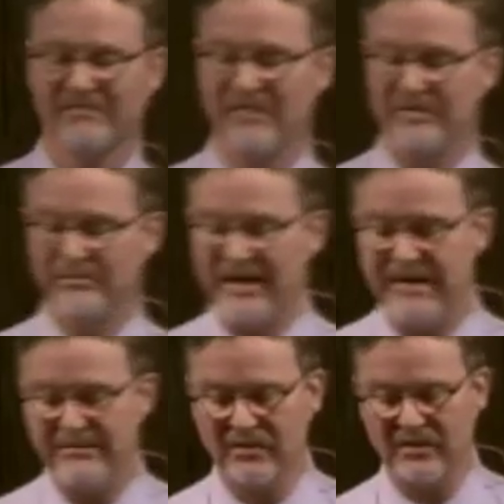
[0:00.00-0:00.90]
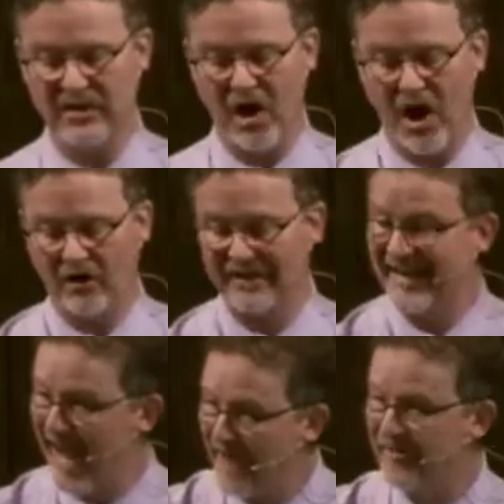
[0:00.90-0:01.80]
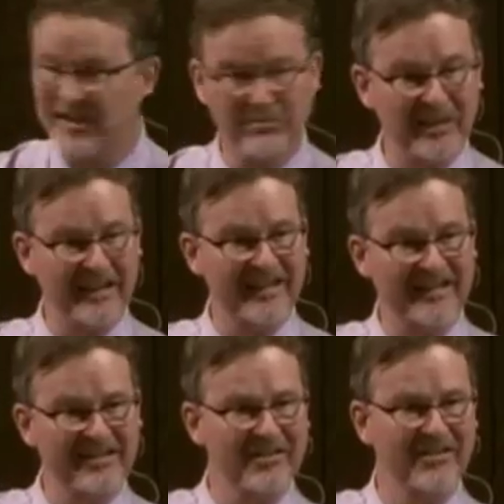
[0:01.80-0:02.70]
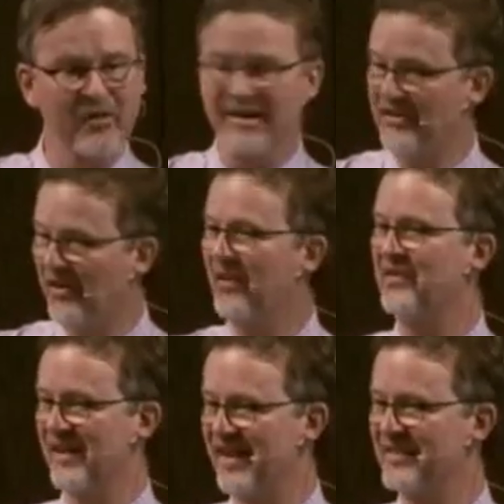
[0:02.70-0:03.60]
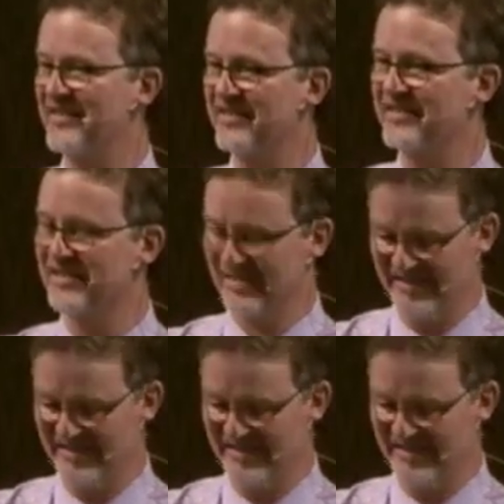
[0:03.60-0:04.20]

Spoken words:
that people are inevitably going to hurt us.